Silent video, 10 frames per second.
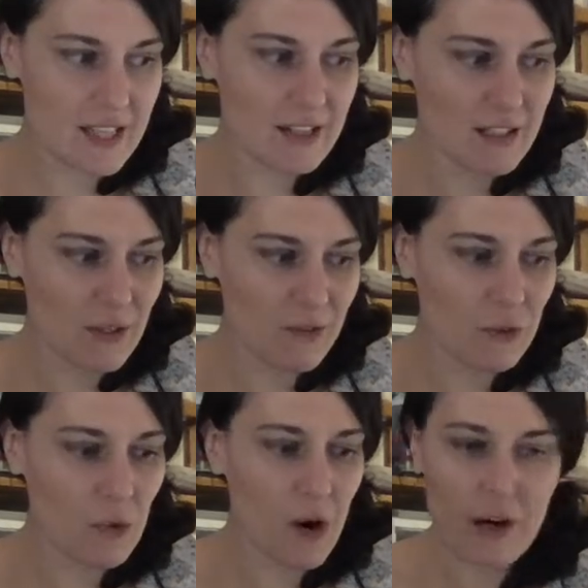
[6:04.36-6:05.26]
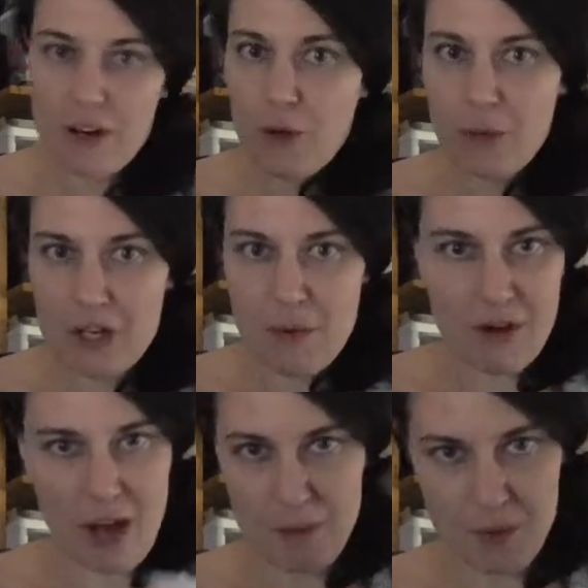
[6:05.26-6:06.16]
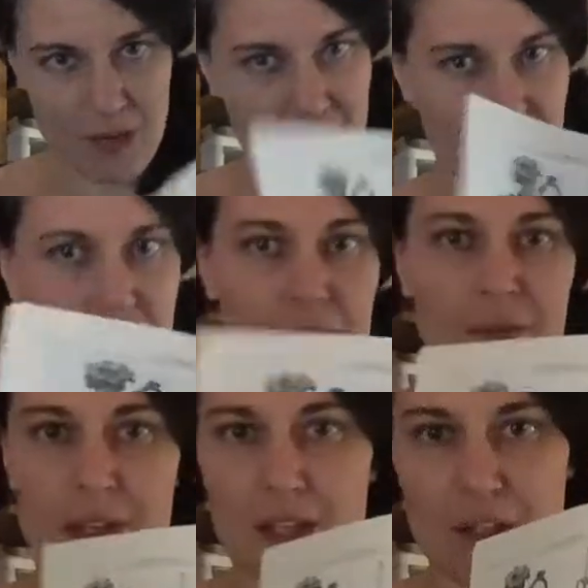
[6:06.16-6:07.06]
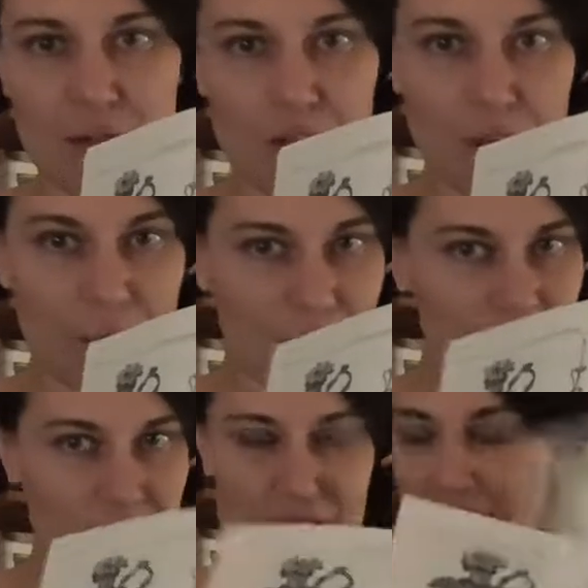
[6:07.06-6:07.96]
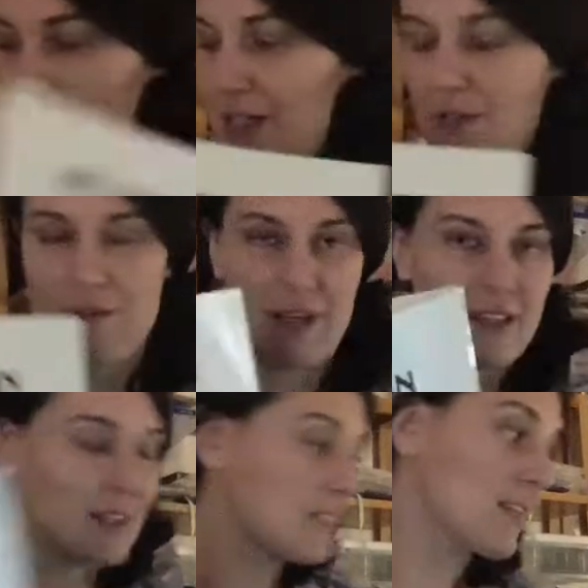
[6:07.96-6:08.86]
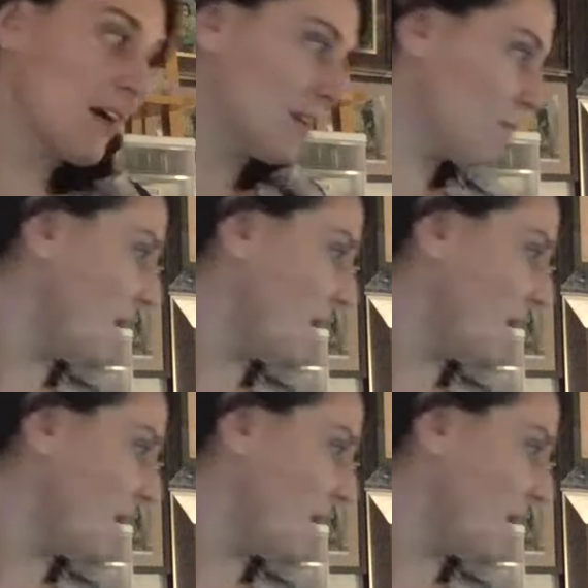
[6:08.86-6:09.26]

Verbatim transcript: And so if you are at all worried about copyright, you can go to these, you can get these, cut them